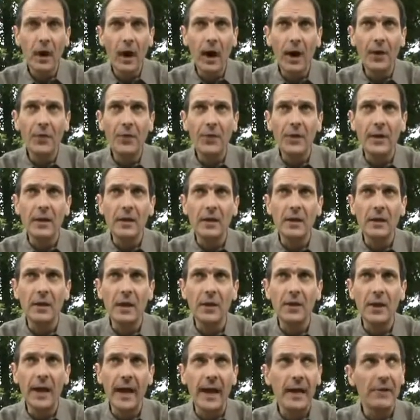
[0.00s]
I think in
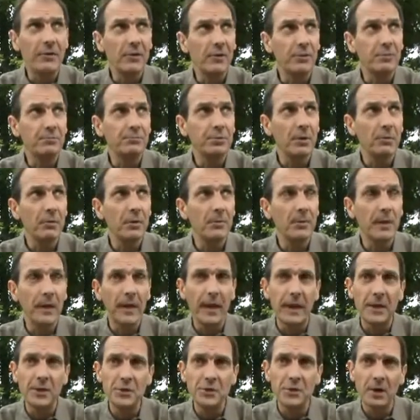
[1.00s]
other areas, and
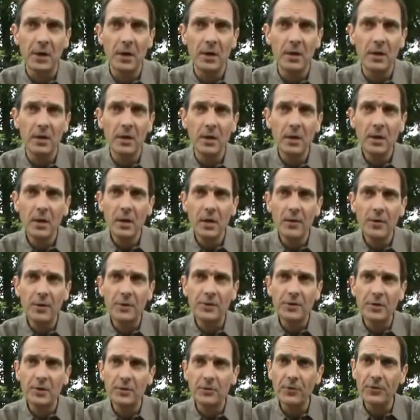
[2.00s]
probably Asia, the
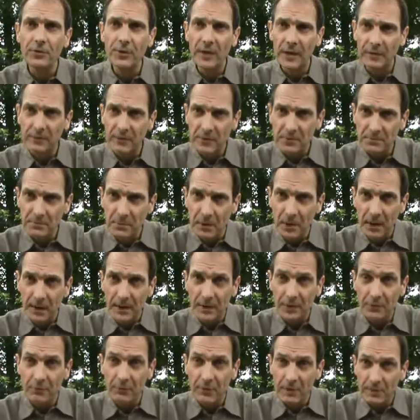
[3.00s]
children's television
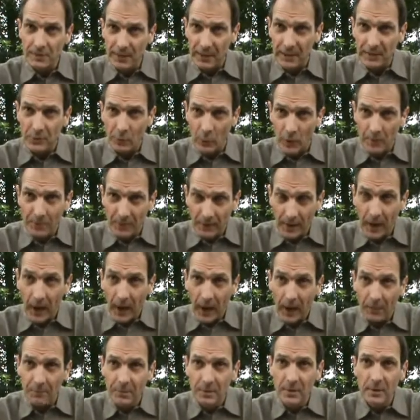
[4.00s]
market is really beginning to open
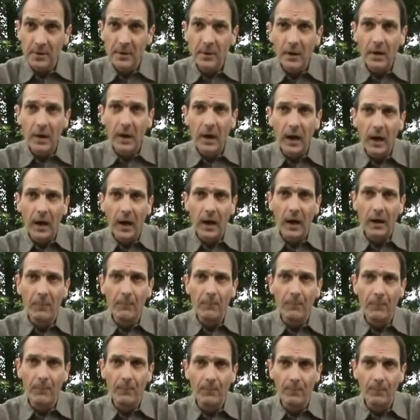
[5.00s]
up. Um,